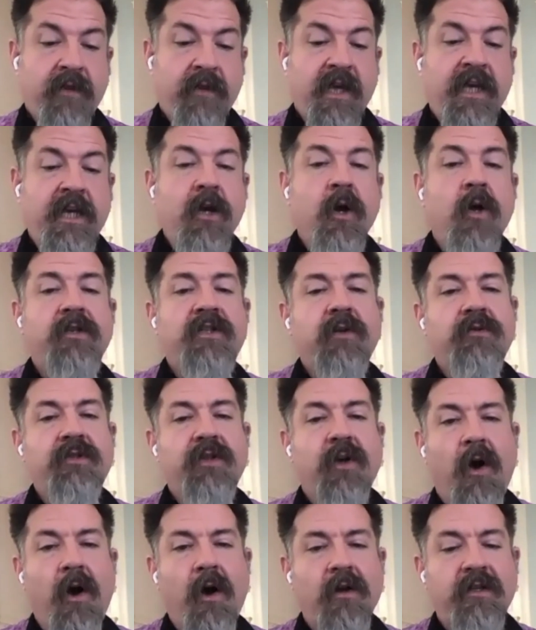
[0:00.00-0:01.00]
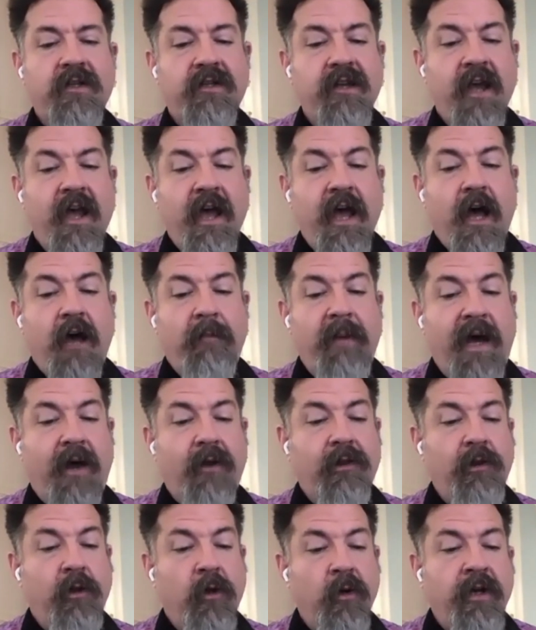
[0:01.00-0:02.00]
he also talks
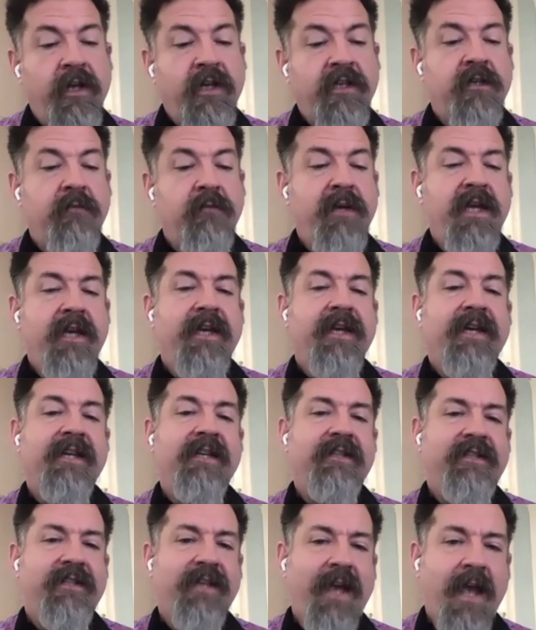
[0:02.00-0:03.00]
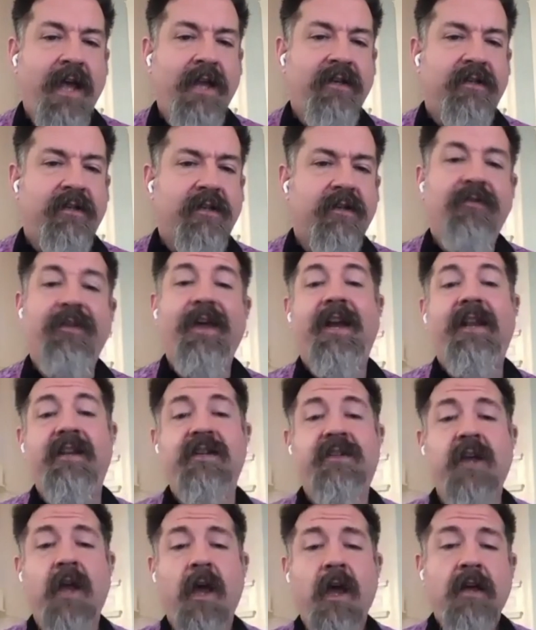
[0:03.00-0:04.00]
about learning to be content, that
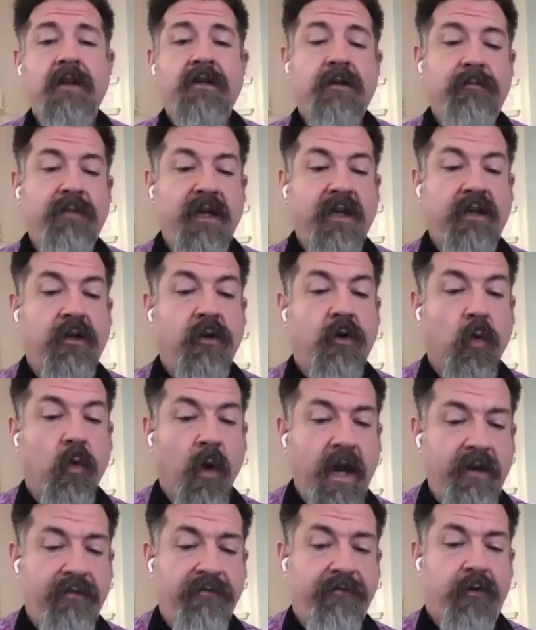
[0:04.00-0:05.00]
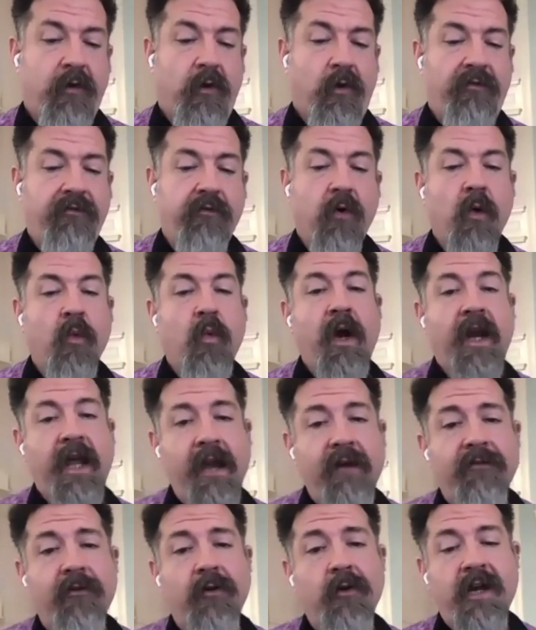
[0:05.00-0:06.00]
is, to be grateful for
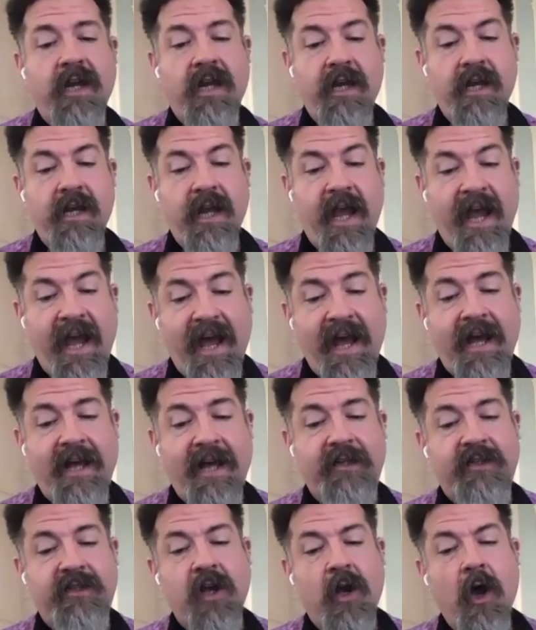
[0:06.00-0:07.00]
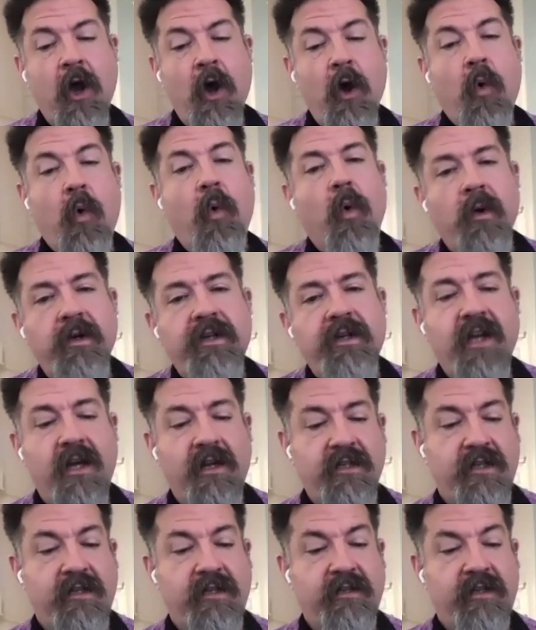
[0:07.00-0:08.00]
whatever he has or
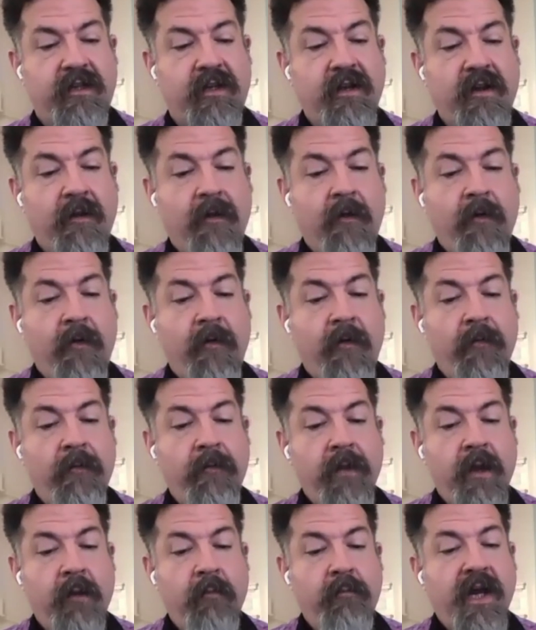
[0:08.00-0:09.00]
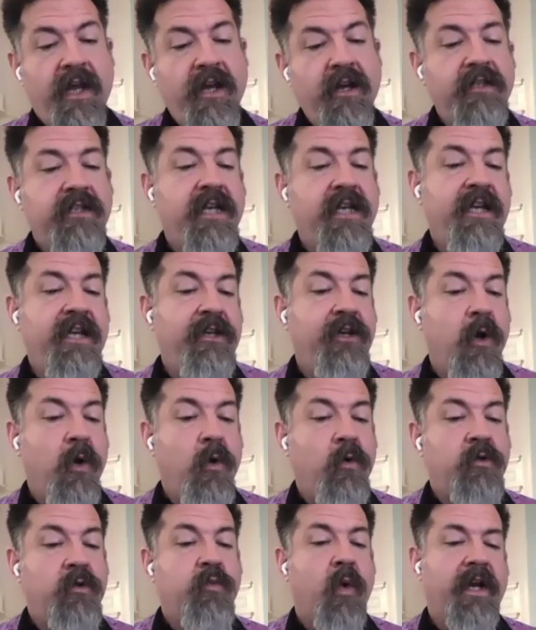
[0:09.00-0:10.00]
doesn't, because he
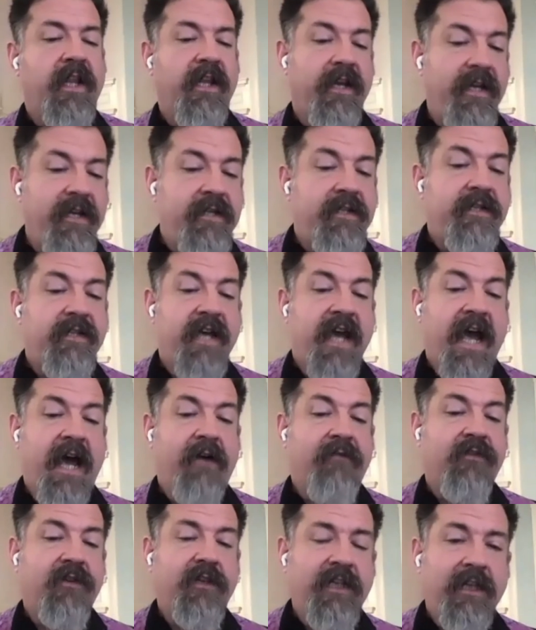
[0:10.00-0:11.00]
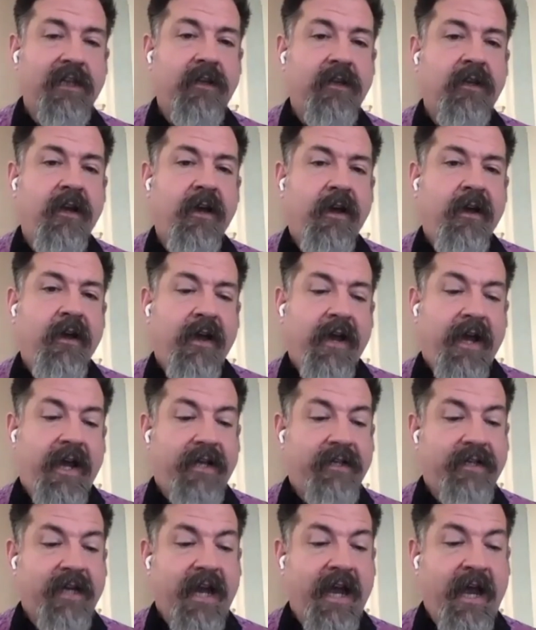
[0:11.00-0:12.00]
knows what it is to have little
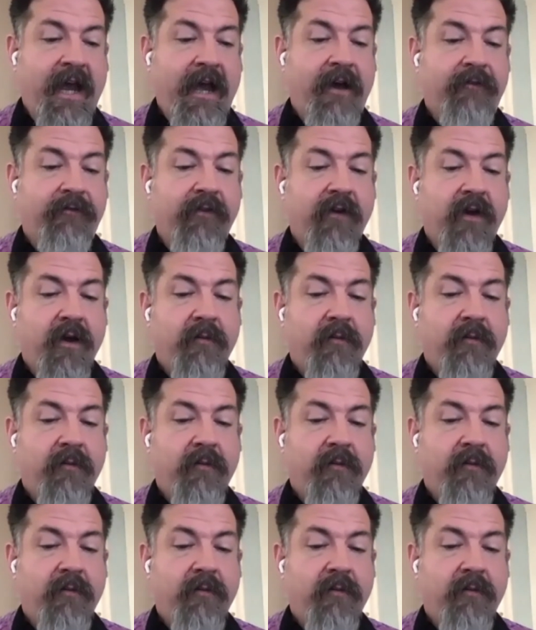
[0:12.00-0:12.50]
and to have